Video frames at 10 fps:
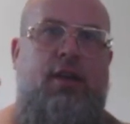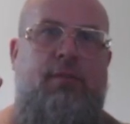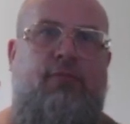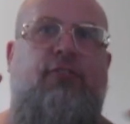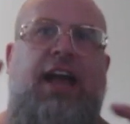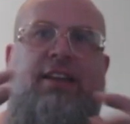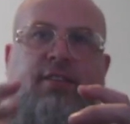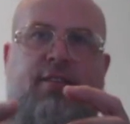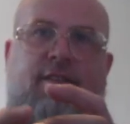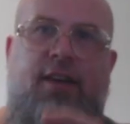
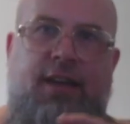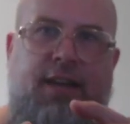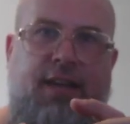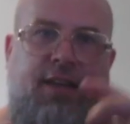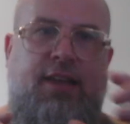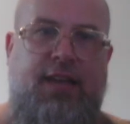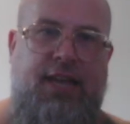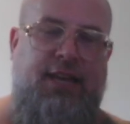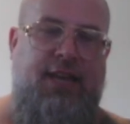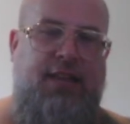factors
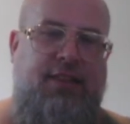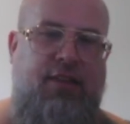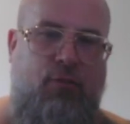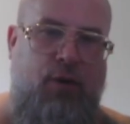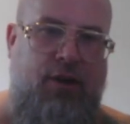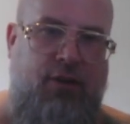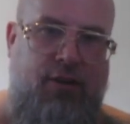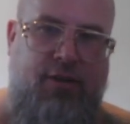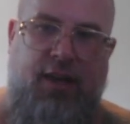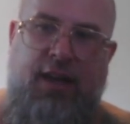in this,
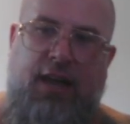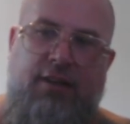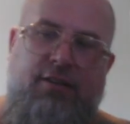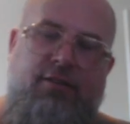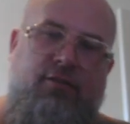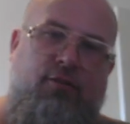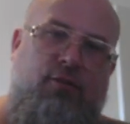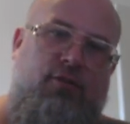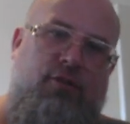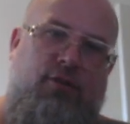whereas, and
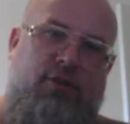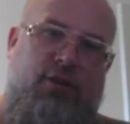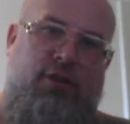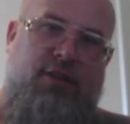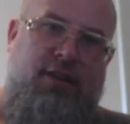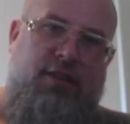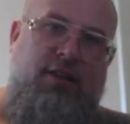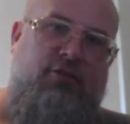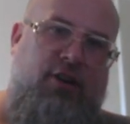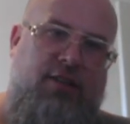it's
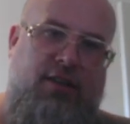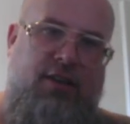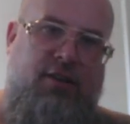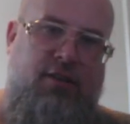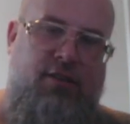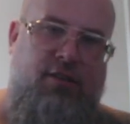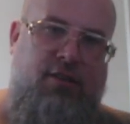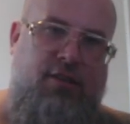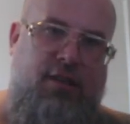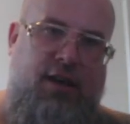interesting because